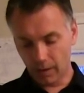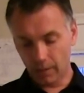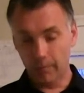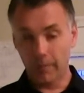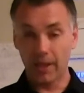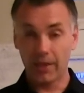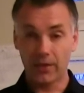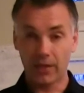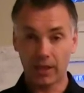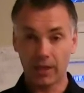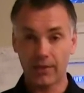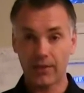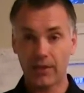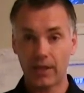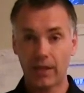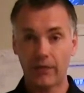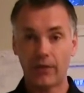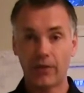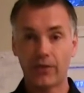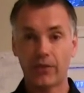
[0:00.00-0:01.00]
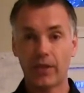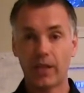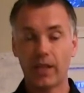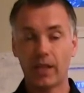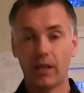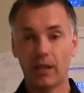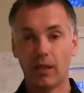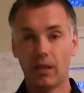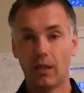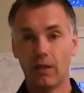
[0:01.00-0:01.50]
Basically save the
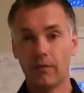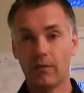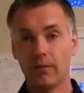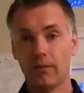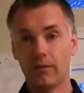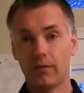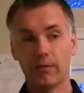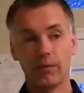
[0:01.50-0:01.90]
state of